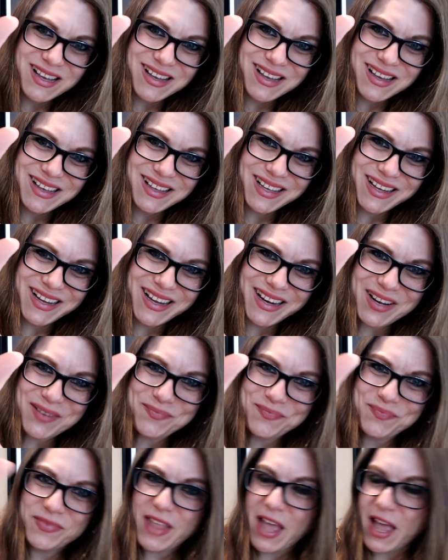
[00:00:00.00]
Look at
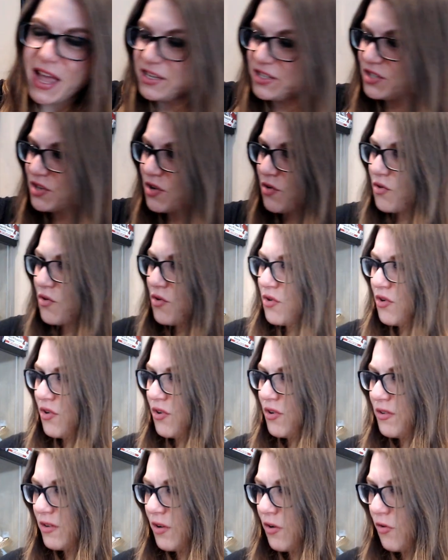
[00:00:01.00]
him. That is so
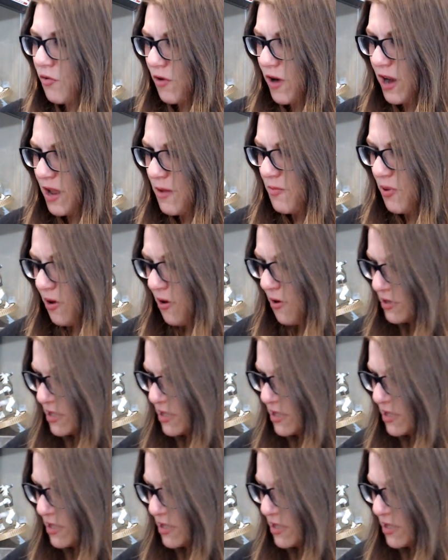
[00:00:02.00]
cool. Great pose.